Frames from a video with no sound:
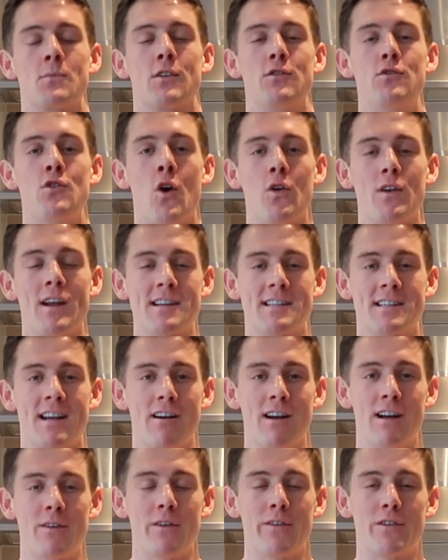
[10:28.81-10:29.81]
Not
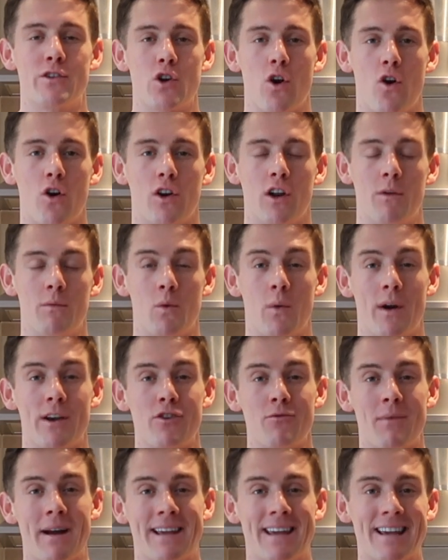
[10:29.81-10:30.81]
necessarily with chocolate, but when
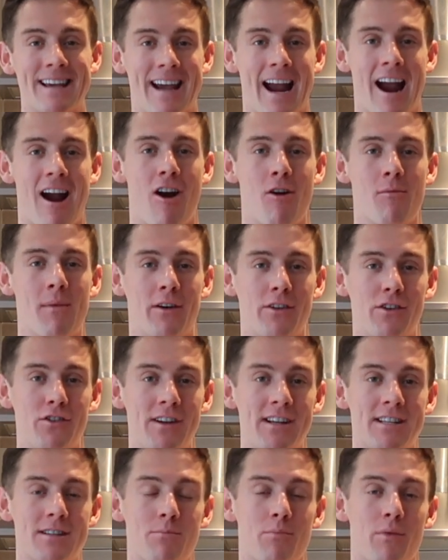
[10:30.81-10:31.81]
you're making caramel, you
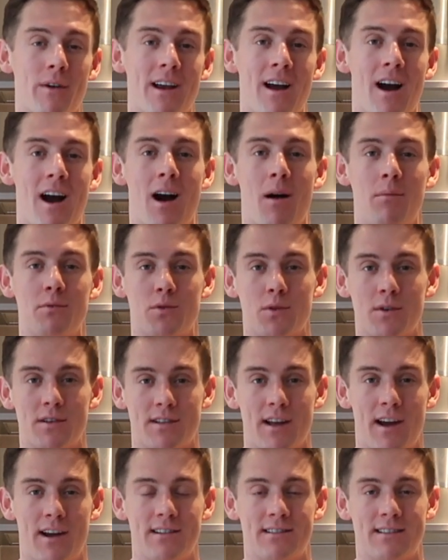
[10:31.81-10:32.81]
need to bring it up to a
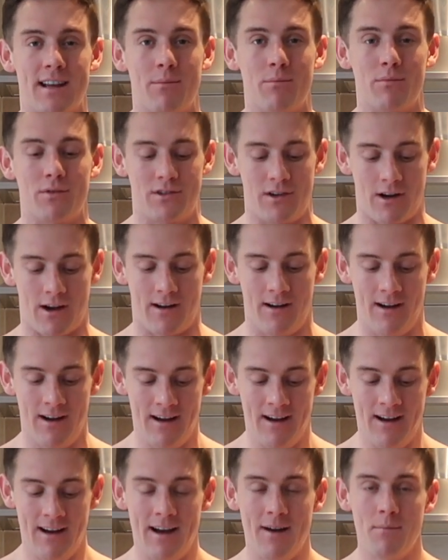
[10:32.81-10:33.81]
certain temperature.
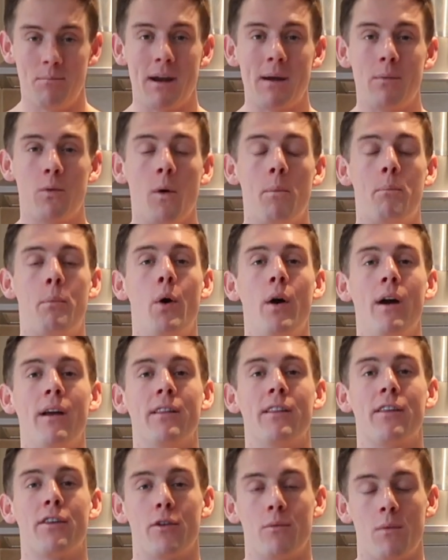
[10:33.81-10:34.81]
People were
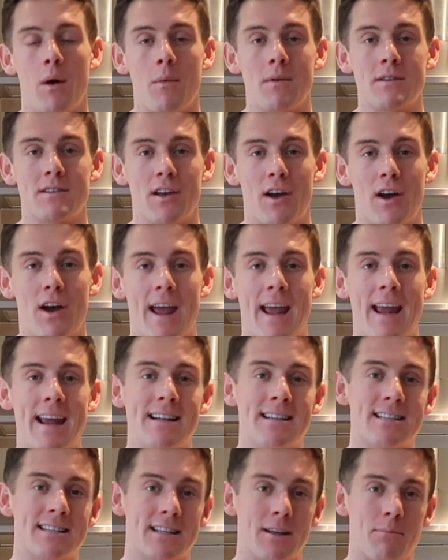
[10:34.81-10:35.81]
putting the thermometer
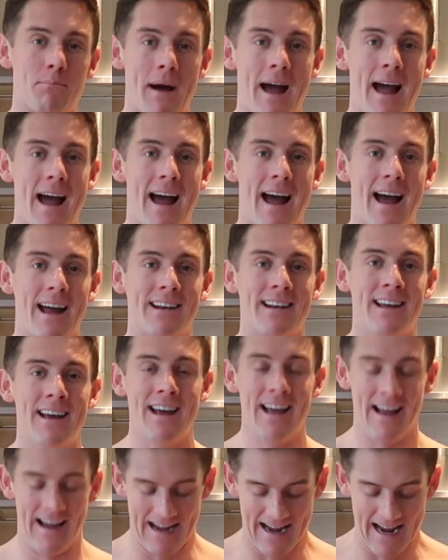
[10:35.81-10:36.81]
into the pan
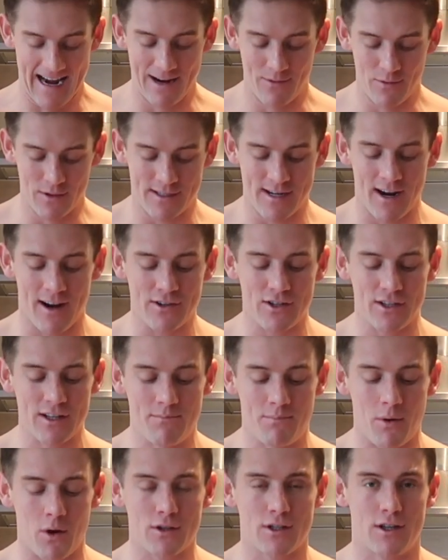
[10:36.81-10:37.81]
and it was touching
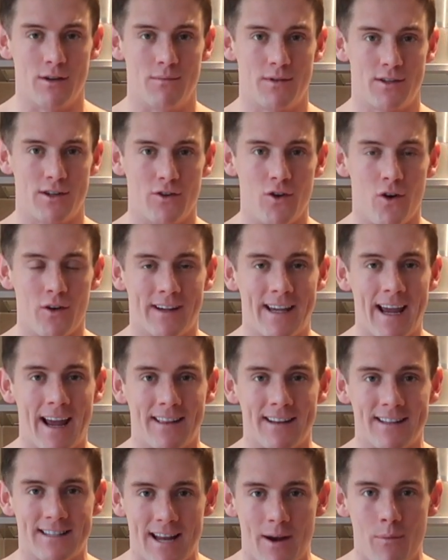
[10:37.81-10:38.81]
the bottom, so you're not
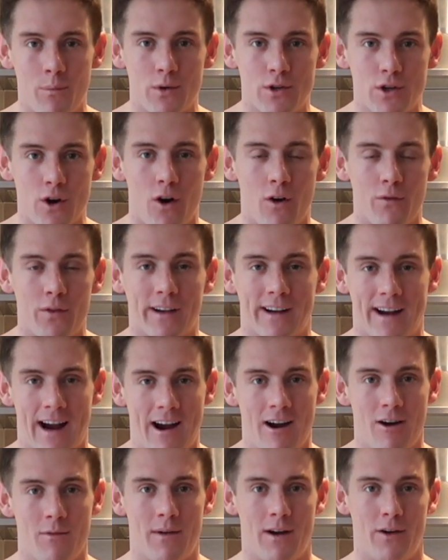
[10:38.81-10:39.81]
getting the temperature of the
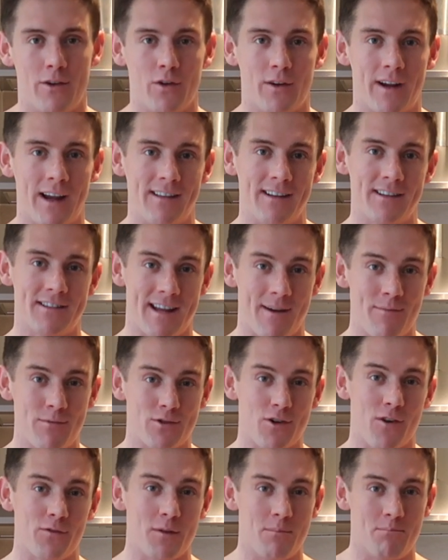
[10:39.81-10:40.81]
caramel, you're getting the
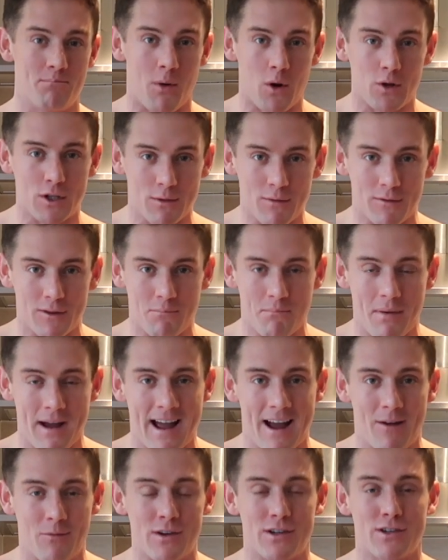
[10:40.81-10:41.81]
temperature of the bottom of the
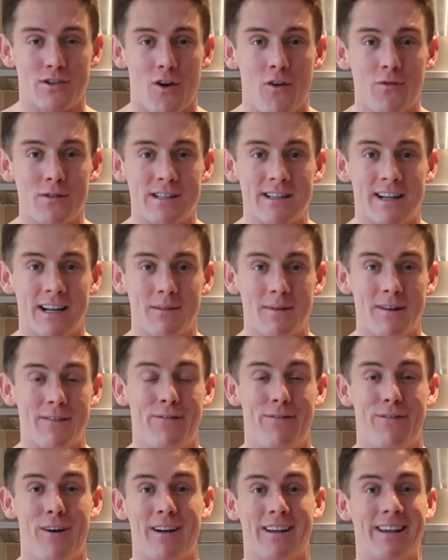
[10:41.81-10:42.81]
pan, which is obviously going to be
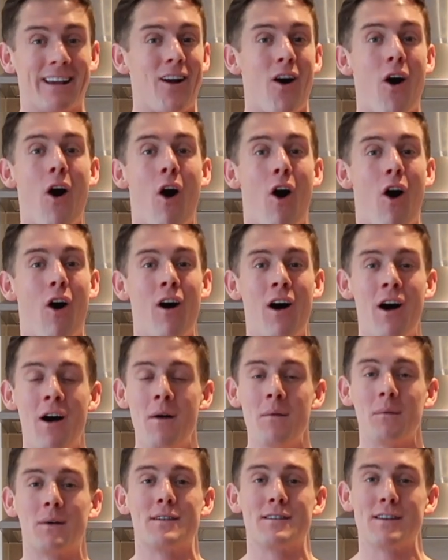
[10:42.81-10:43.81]
fucking hot
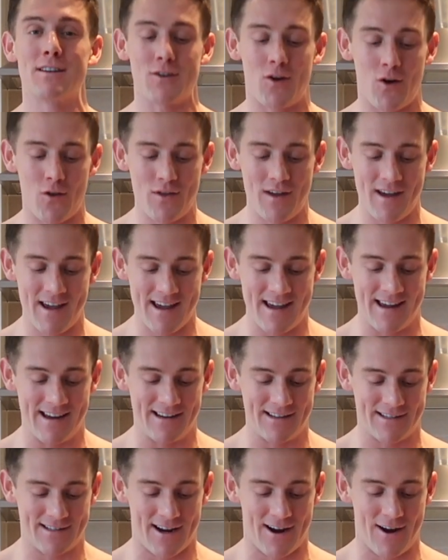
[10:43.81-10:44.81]
because it's on the
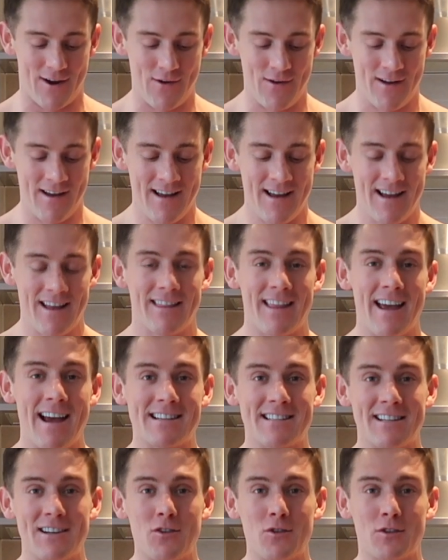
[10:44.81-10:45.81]
heat. So,
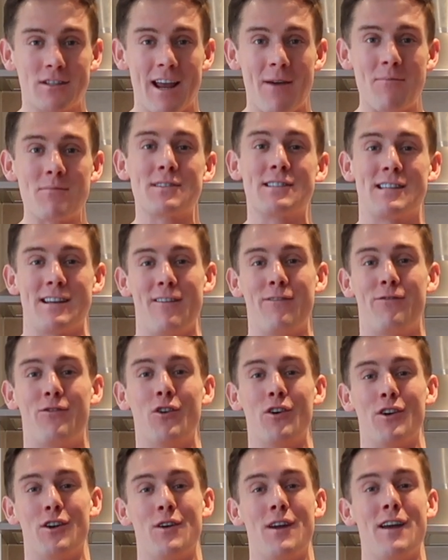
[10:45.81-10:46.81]
there's a little temps tip
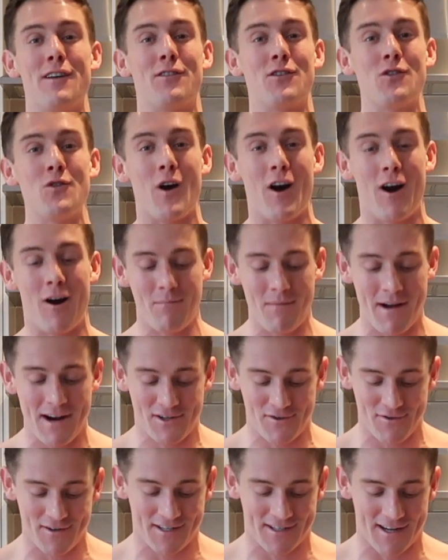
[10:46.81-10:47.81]
for you. If you are
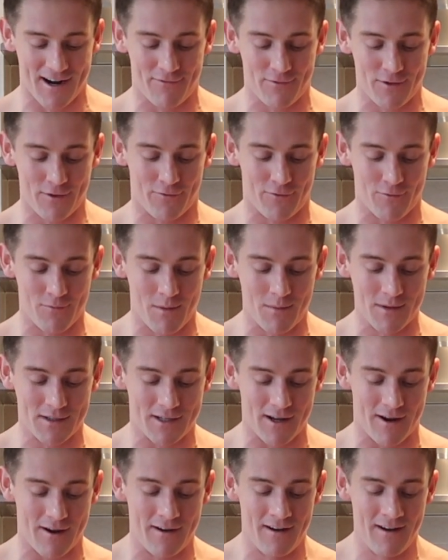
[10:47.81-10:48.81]
measuring stuff with the
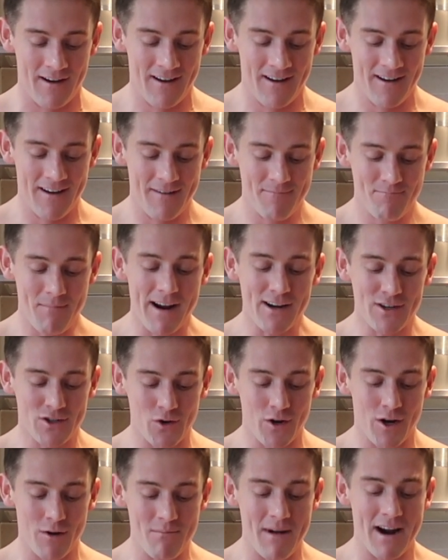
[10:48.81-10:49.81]
thermometer, make
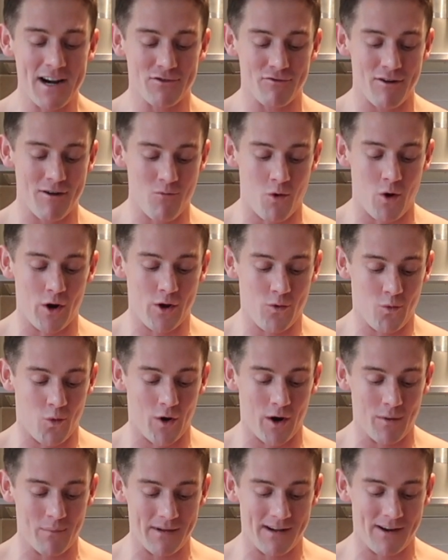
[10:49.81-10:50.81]
sure you're measuring what you
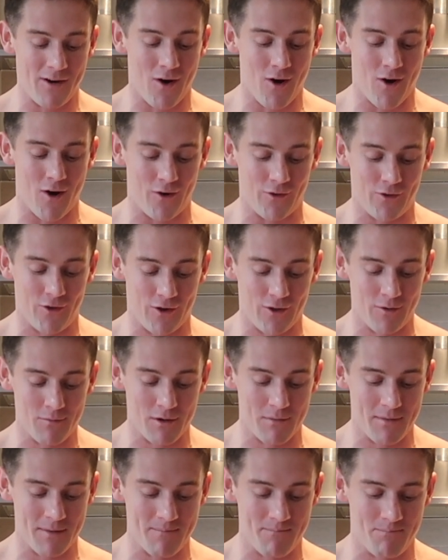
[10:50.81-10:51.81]
want to be hot, not the
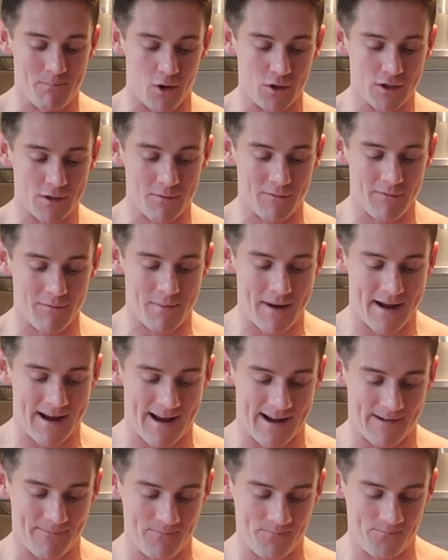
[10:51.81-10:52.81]
blooming bottom of a
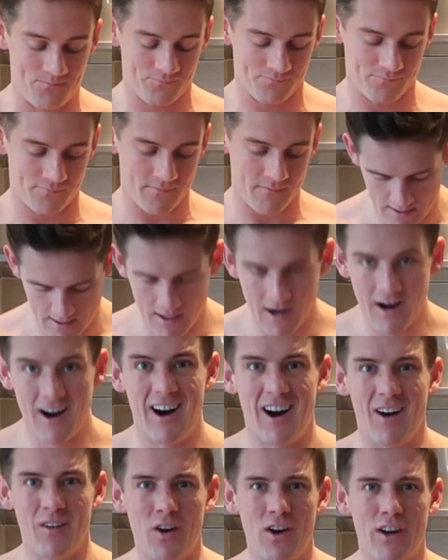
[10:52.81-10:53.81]
pan.
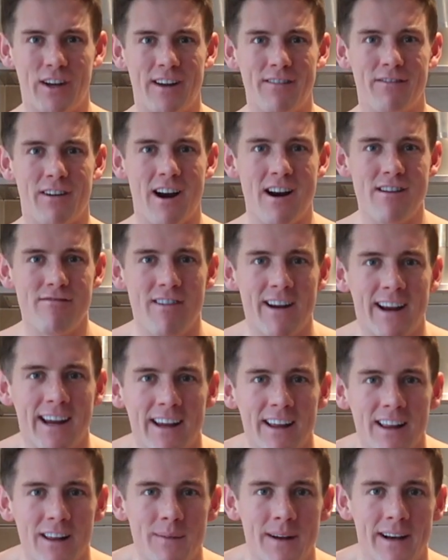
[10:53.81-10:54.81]
I'm not looking very
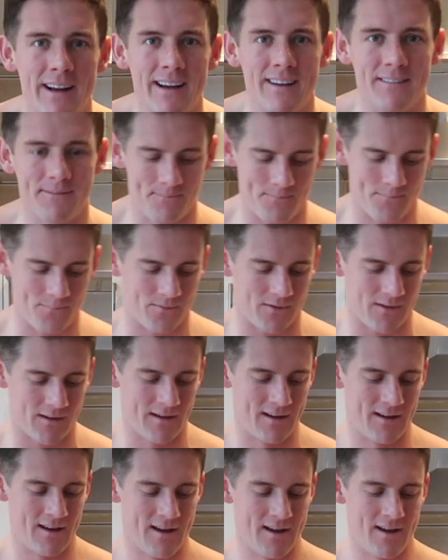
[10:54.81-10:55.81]
riggy at the minute.
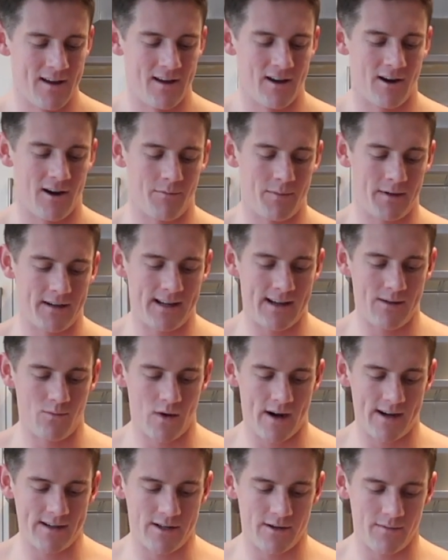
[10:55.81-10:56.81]
I've been eating
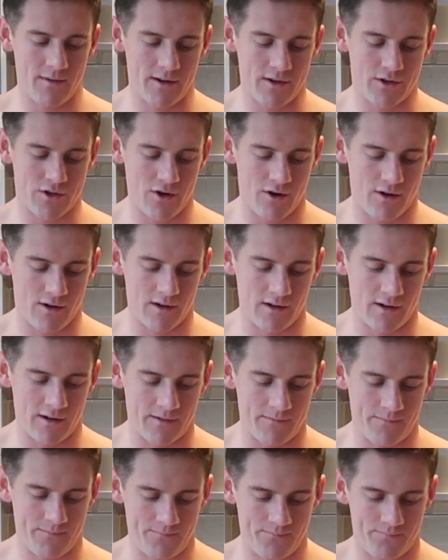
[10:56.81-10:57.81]
way too much
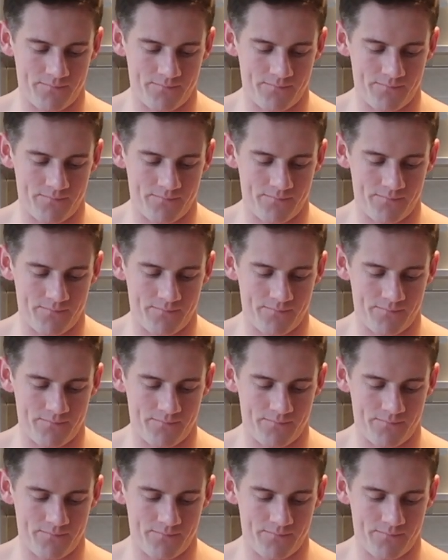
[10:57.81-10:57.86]
chocolate.